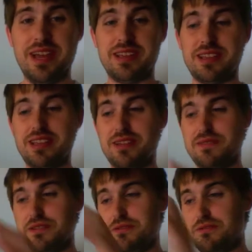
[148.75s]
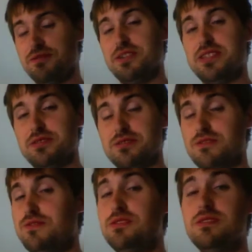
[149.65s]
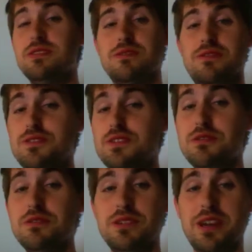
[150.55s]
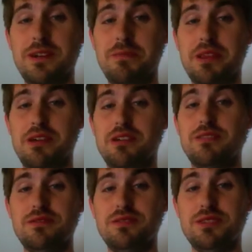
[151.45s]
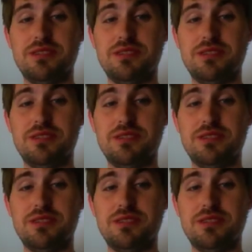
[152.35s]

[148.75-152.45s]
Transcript: that they gave you freezers full of food, all the food